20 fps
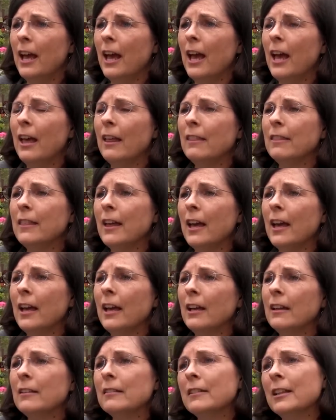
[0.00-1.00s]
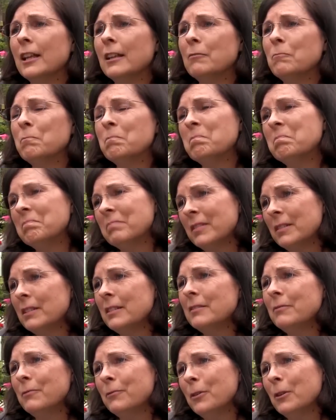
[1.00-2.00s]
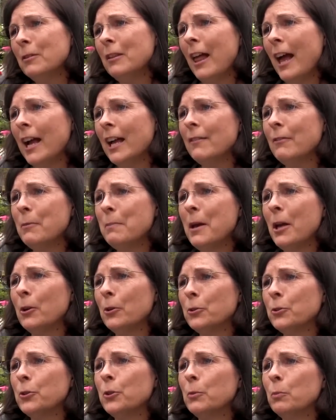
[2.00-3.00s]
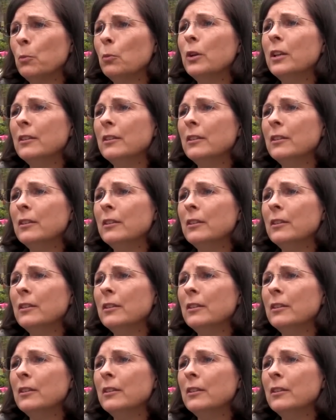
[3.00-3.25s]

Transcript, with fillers: And they then for lack of a better term,